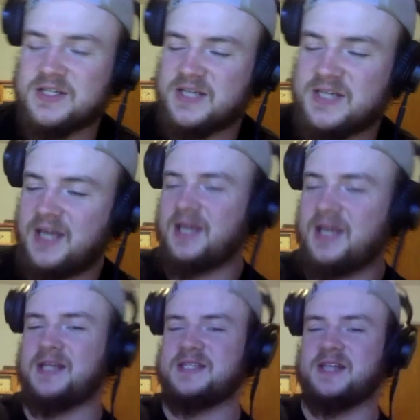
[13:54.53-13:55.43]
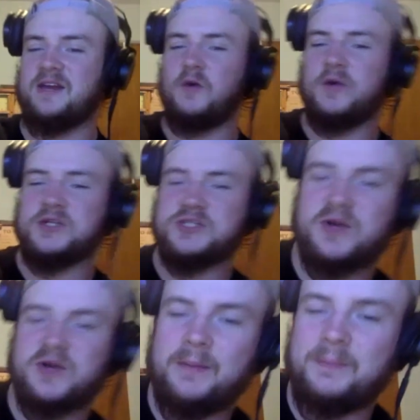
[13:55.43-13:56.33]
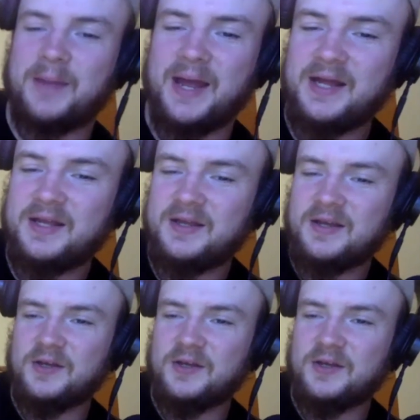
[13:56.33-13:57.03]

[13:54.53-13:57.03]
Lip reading: take it instead of going straight back,